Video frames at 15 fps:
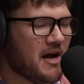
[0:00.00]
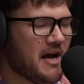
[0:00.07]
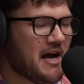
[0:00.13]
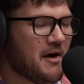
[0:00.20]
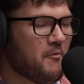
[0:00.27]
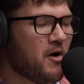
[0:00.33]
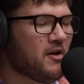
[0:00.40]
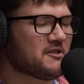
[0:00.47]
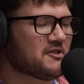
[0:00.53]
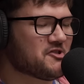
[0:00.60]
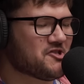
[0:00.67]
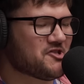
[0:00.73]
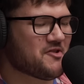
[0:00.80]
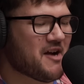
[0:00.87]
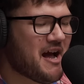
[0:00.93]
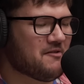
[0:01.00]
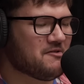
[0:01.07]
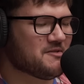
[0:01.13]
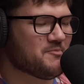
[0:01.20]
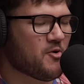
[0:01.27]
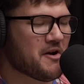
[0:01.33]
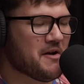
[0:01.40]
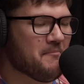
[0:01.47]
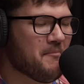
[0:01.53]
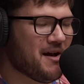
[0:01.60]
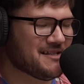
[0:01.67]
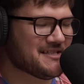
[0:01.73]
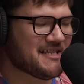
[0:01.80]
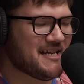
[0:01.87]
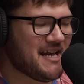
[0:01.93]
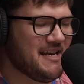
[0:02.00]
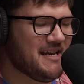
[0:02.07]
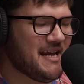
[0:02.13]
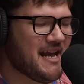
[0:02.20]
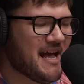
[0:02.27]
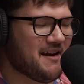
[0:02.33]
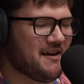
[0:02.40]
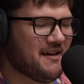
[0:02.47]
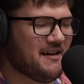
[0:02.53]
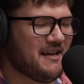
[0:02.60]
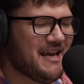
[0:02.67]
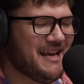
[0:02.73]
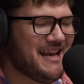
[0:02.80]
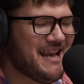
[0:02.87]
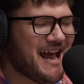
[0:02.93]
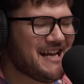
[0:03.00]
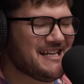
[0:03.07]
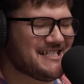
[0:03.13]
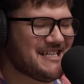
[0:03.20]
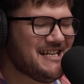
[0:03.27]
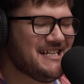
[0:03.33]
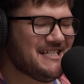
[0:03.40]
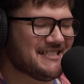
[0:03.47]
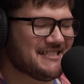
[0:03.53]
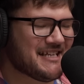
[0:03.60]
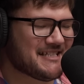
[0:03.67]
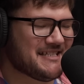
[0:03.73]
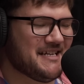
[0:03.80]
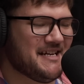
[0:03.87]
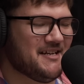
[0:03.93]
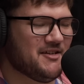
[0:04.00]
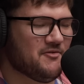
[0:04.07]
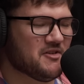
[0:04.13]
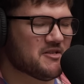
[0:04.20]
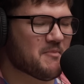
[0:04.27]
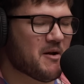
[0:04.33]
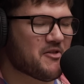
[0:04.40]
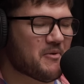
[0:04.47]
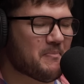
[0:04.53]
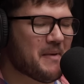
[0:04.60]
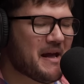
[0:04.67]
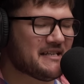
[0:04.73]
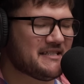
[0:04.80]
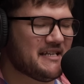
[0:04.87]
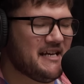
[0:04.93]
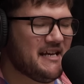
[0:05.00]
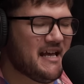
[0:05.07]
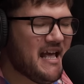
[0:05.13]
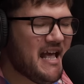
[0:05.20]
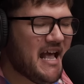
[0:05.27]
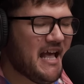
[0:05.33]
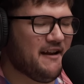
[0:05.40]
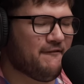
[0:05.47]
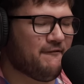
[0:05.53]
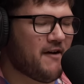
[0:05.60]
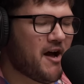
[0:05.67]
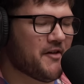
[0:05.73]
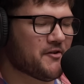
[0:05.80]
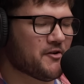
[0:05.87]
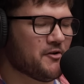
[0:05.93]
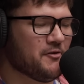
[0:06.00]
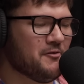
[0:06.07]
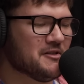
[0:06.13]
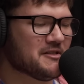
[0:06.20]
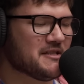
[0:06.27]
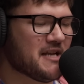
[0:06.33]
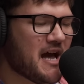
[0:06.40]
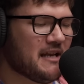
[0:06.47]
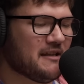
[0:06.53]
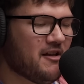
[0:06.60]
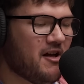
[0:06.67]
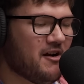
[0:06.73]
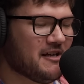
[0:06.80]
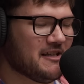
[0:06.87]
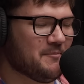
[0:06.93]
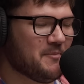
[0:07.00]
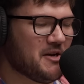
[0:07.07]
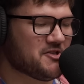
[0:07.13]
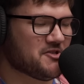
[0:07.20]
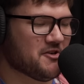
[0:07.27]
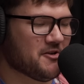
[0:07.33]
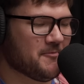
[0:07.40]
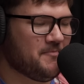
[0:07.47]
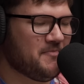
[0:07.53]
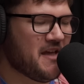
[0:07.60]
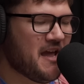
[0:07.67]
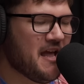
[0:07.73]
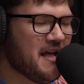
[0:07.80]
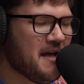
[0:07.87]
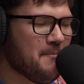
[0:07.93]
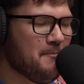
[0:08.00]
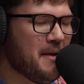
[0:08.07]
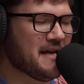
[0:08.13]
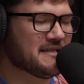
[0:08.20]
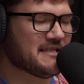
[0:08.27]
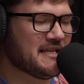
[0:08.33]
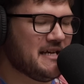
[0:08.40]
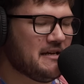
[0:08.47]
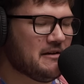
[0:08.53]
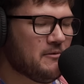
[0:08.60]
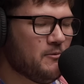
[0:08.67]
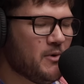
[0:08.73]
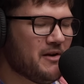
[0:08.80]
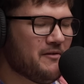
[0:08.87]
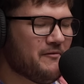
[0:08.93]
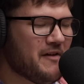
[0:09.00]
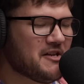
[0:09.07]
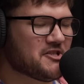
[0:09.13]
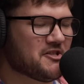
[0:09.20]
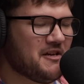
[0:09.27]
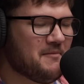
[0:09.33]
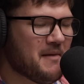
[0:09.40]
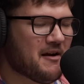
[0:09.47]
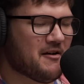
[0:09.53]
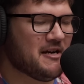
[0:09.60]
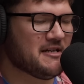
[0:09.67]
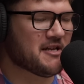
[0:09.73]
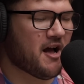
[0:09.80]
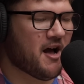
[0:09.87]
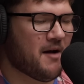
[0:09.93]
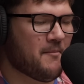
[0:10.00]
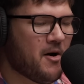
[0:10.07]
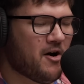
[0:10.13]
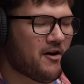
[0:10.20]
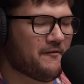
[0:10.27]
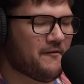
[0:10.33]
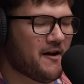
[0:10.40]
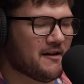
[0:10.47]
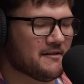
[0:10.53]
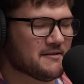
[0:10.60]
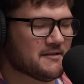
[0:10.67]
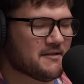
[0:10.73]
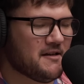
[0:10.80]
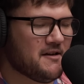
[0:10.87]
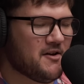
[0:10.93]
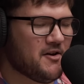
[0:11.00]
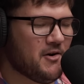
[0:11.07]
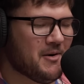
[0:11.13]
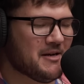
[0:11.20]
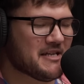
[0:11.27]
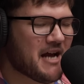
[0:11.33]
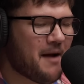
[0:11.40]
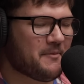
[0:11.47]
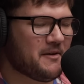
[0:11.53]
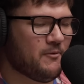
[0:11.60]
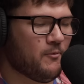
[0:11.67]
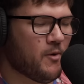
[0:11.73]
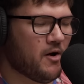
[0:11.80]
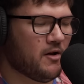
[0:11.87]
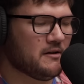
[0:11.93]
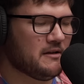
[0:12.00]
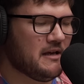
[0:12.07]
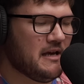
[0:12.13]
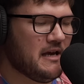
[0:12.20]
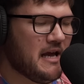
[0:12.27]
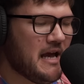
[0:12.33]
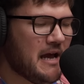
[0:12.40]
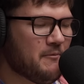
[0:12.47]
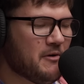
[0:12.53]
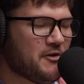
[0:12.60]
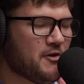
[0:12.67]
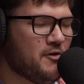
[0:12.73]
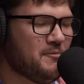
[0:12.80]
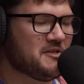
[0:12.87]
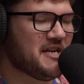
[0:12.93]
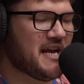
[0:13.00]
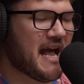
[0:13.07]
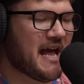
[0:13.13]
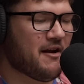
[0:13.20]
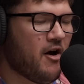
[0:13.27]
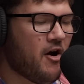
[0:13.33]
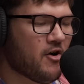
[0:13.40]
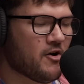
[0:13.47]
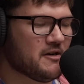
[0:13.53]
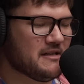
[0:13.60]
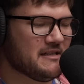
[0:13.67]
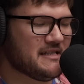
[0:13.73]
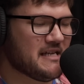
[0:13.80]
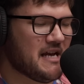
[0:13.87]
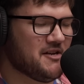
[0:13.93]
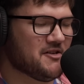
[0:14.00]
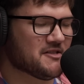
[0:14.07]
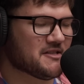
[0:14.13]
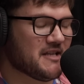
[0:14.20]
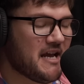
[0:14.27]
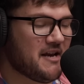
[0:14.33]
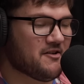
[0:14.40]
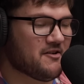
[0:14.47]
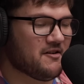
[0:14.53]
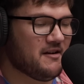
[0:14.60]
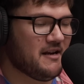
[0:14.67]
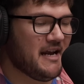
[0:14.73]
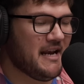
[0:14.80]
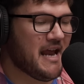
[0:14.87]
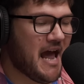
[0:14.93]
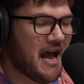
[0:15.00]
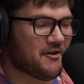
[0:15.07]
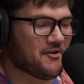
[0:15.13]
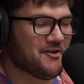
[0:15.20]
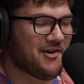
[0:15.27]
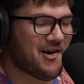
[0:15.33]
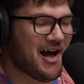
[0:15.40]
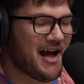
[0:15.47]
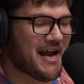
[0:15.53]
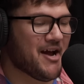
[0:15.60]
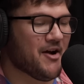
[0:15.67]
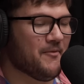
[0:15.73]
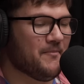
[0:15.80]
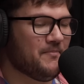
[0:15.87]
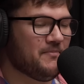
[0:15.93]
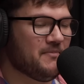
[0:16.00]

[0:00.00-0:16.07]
Walter Stroud was born in Muncie, Indiana in 1916 to his mother, Bessie, and a father who was not long in the picture. Bessie would eventually marry Tom Arfons, who adopted Walt and with whom she had Art 10 years later in Akron, Ohio.